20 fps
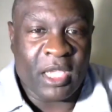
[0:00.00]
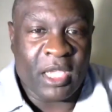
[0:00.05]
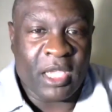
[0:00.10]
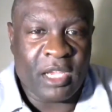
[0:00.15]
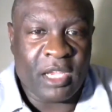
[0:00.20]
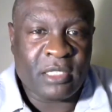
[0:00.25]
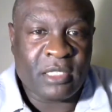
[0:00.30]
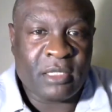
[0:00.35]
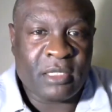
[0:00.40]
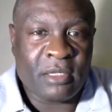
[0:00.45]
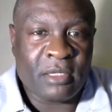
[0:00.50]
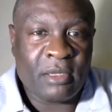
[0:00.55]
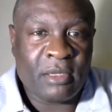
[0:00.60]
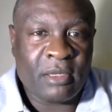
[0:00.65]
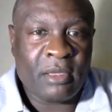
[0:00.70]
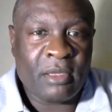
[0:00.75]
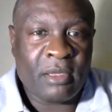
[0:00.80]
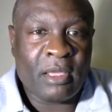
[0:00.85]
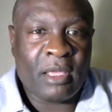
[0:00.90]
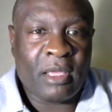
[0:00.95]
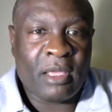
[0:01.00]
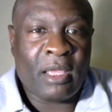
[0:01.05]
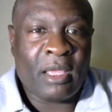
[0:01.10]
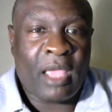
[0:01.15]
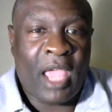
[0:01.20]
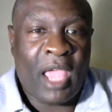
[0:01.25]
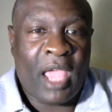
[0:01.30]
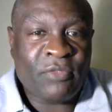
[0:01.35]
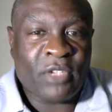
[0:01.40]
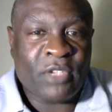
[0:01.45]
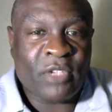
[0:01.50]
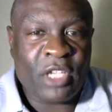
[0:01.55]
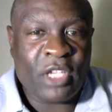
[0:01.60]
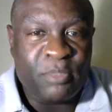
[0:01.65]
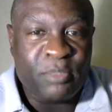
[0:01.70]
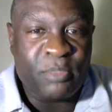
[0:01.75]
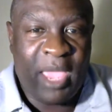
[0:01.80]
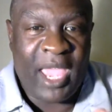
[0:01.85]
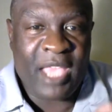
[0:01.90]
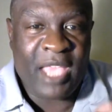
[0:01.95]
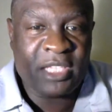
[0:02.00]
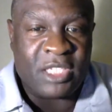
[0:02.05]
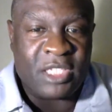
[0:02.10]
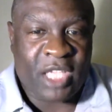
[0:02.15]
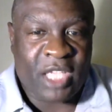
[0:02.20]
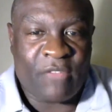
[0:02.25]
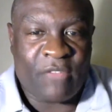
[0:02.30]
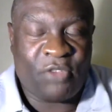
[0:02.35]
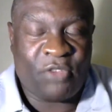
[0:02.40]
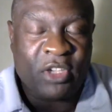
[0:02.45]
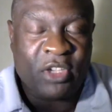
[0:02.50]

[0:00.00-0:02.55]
some years after this man's